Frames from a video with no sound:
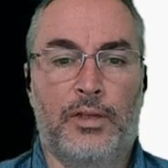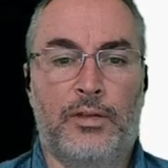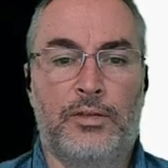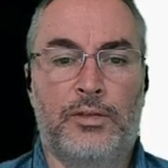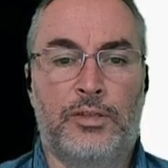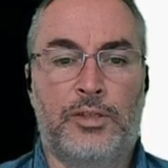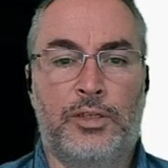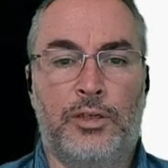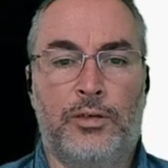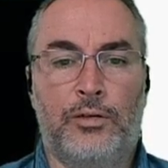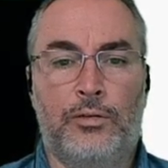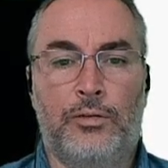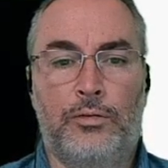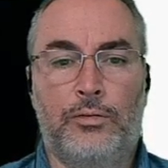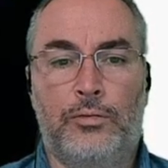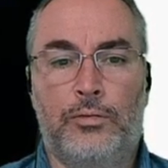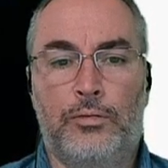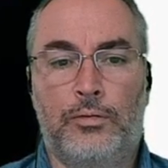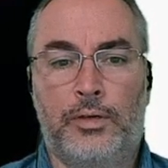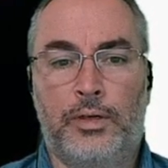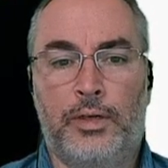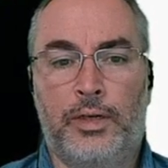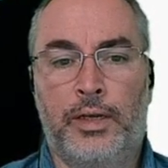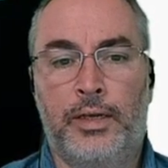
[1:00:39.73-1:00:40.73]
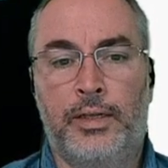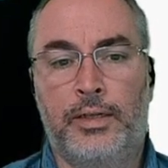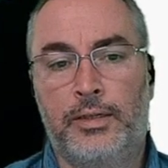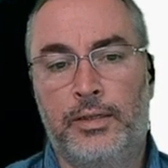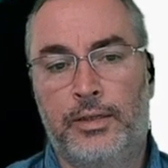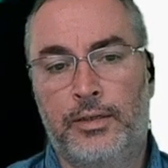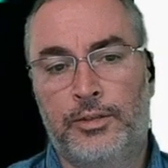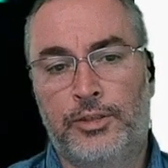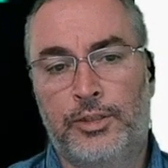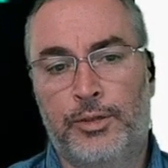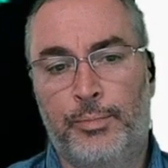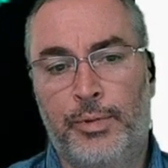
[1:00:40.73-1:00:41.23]
So, and
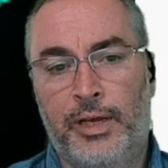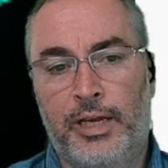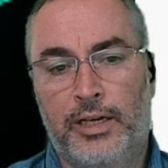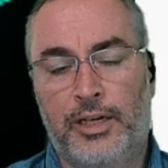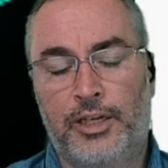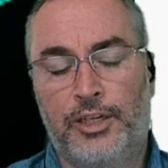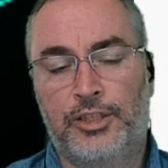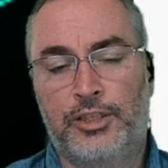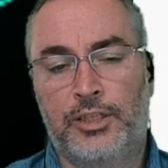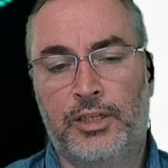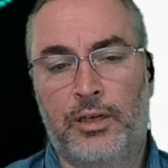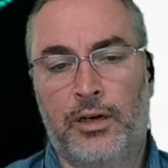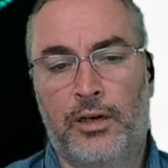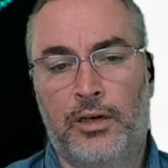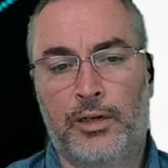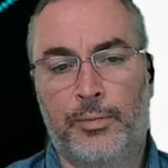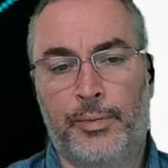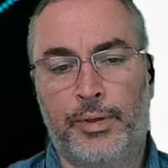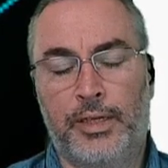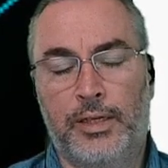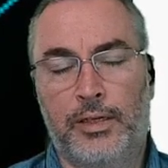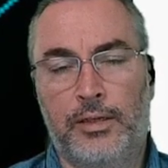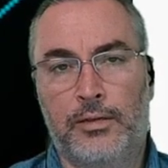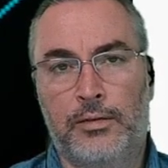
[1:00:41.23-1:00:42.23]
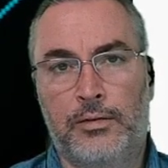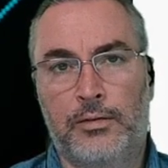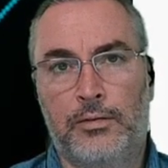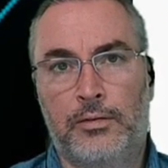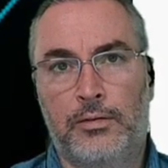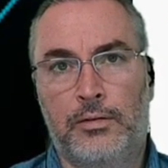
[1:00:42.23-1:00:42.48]
there's a managed economy